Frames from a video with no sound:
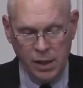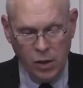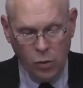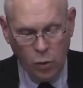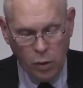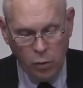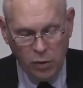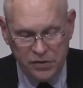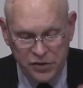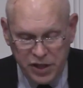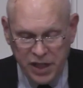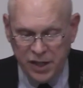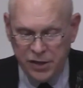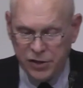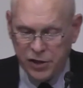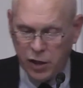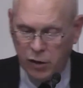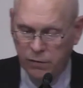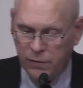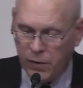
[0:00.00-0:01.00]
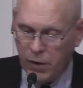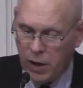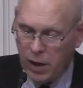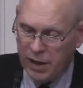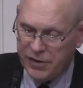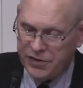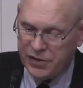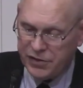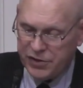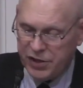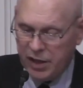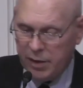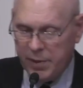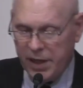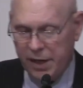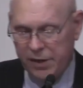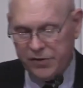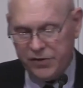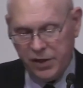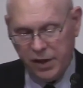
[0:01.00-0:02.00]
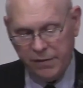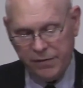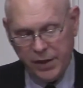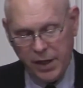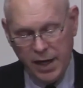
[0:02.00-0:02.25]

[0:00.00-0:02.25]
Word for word: What we've seen so far is the Son of Man and Son of